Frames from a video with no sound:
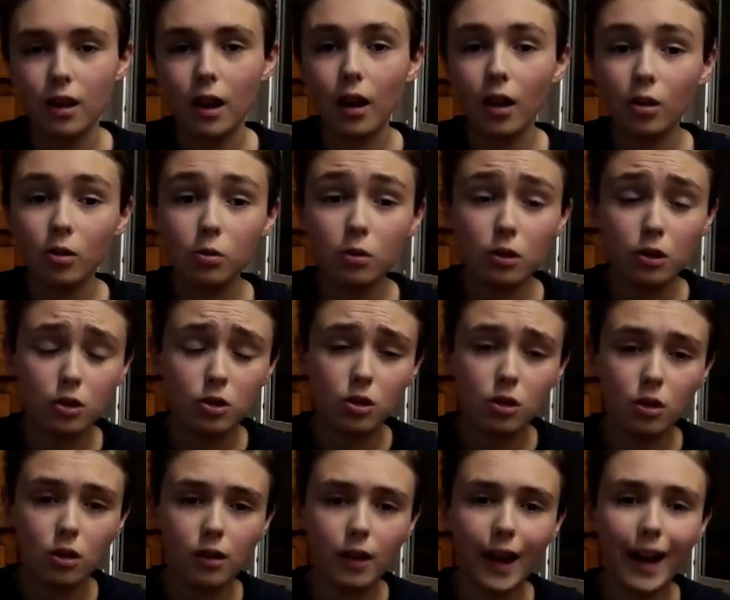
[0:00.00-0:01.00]
I just want to show
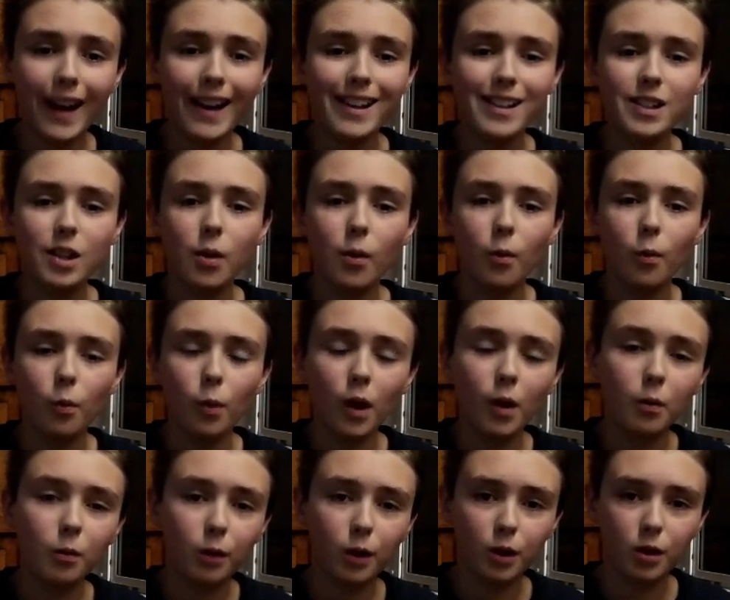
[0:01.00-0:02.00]
you guys
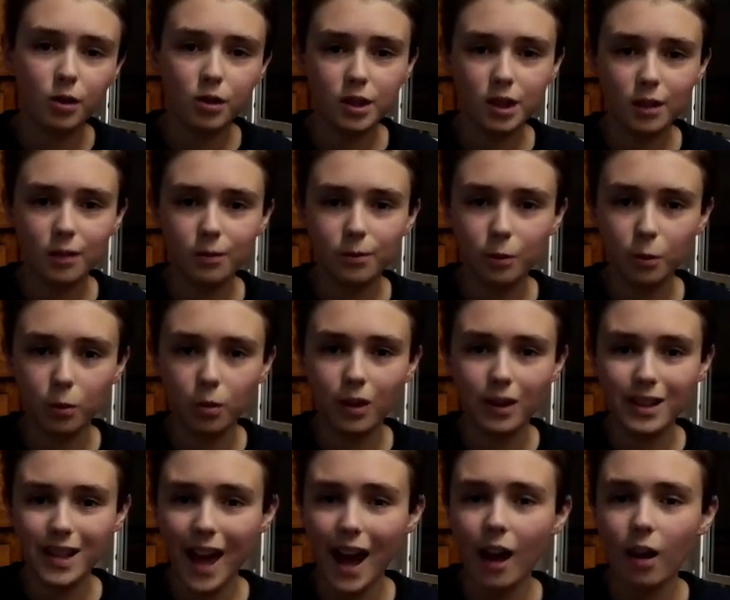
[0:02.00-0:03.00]
what we're using for
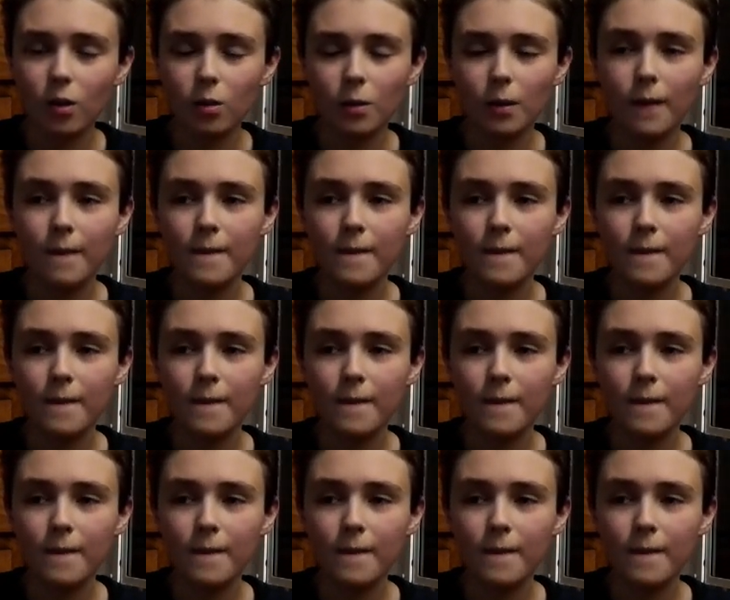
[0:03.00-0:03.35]
tackle.